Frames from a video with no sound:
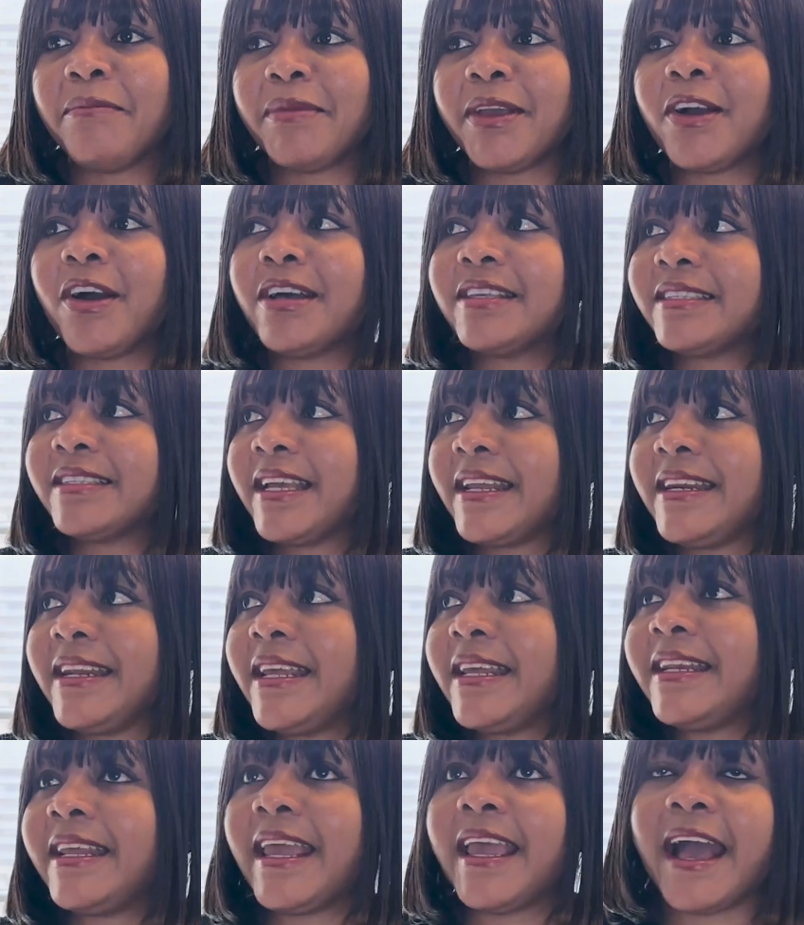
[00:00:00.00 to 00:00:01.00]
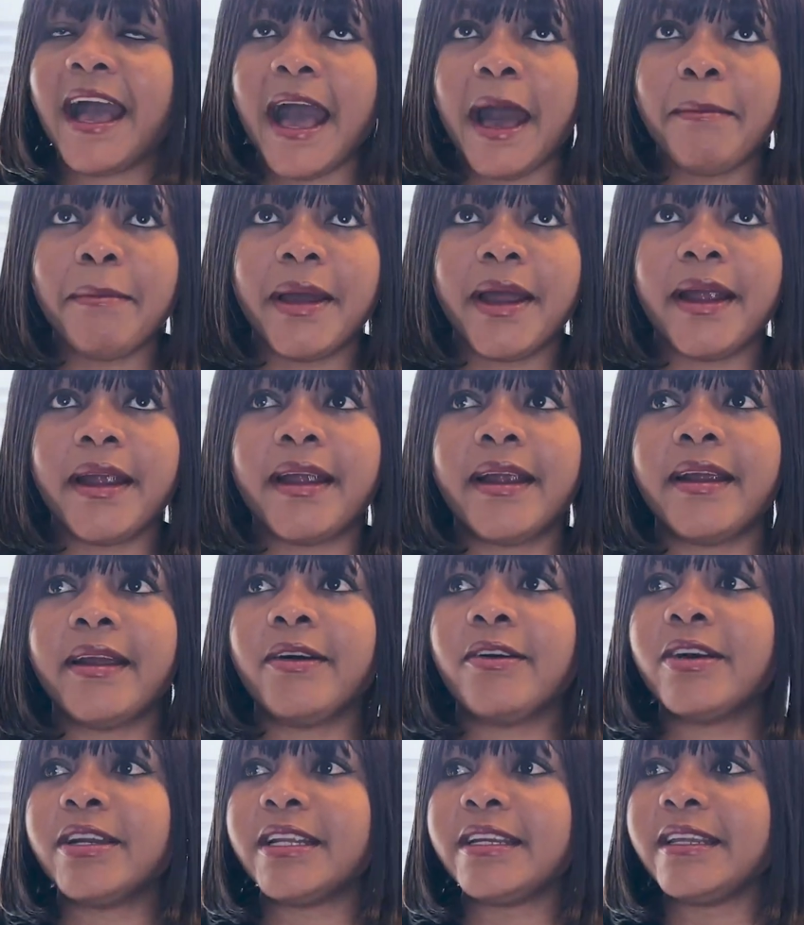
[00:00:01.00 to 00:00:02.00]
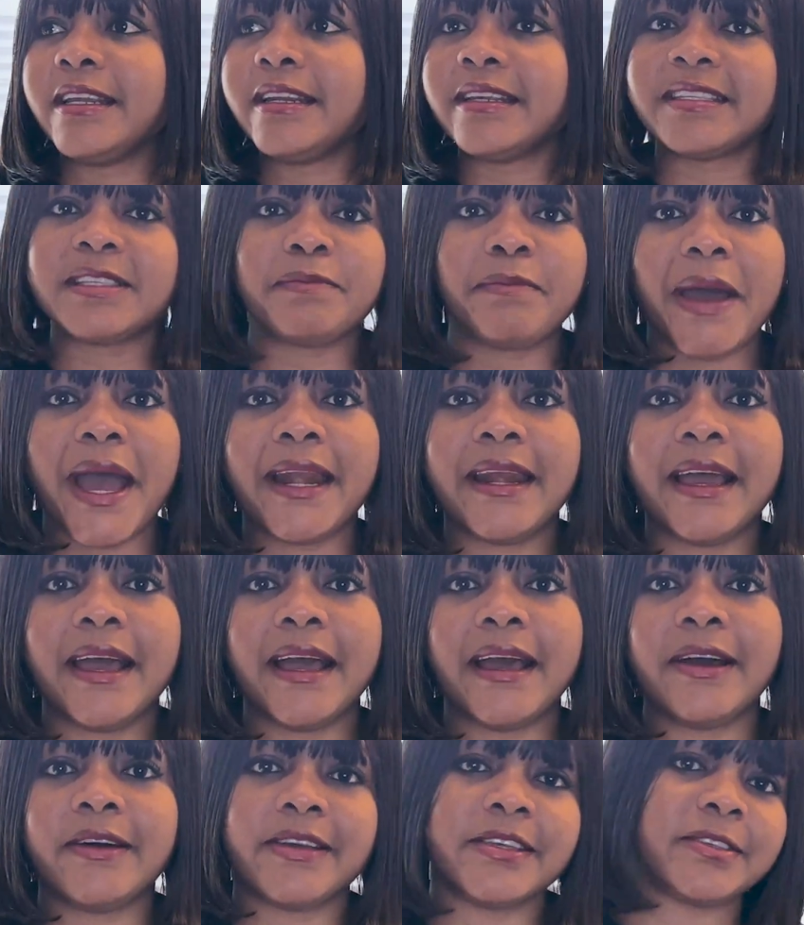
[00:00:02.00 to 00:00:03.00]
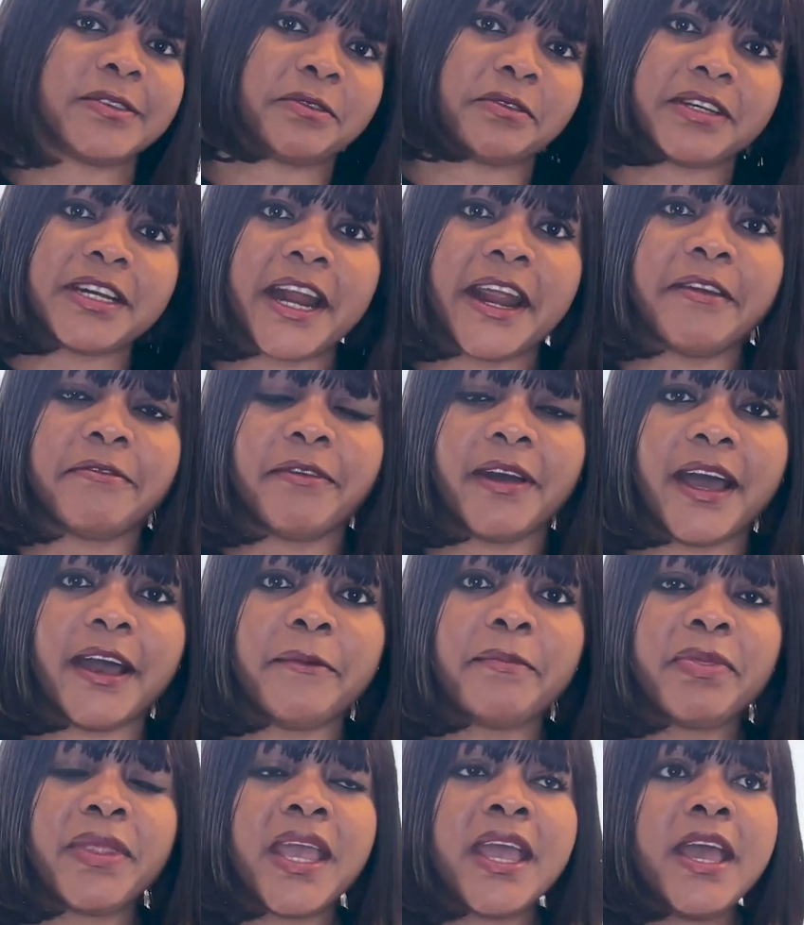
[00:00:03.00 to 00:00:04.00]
because they need a hammer or they need a spanner or a screwdriver.